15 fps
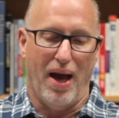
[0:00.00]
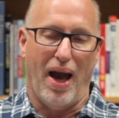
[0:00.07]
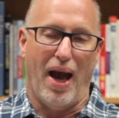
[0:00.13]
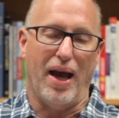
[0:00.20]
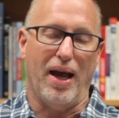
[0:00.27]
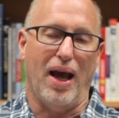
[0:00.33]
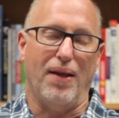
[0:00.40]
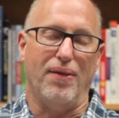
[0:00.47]

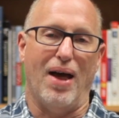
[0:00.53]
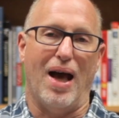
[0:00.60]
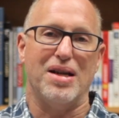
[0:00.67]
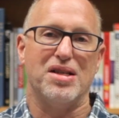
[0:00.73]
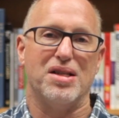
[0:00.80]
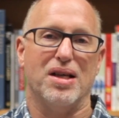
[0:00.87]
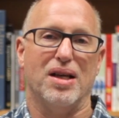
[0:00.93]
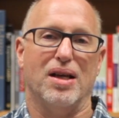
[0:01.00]
And
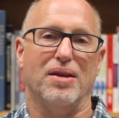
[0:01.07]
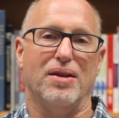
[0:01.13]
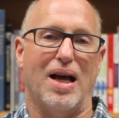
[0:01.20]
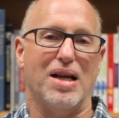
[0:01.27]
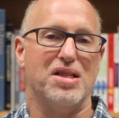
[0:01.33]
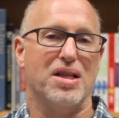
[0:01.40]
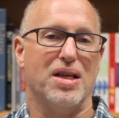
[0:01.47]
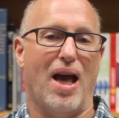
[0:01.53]
that's the,
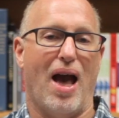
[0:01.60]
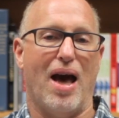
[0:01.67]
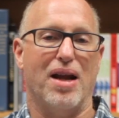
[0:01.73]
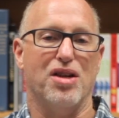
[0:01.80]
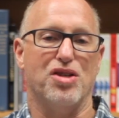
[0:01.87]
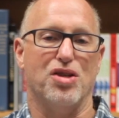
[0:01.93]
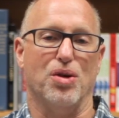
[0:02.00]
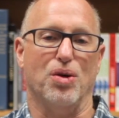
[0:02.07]
that's the
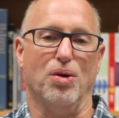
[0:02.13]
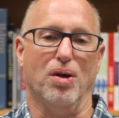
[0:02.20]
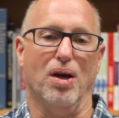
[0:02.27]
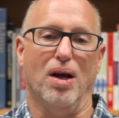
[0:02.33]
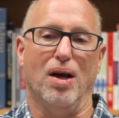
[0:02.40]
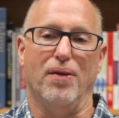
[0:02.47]
attitude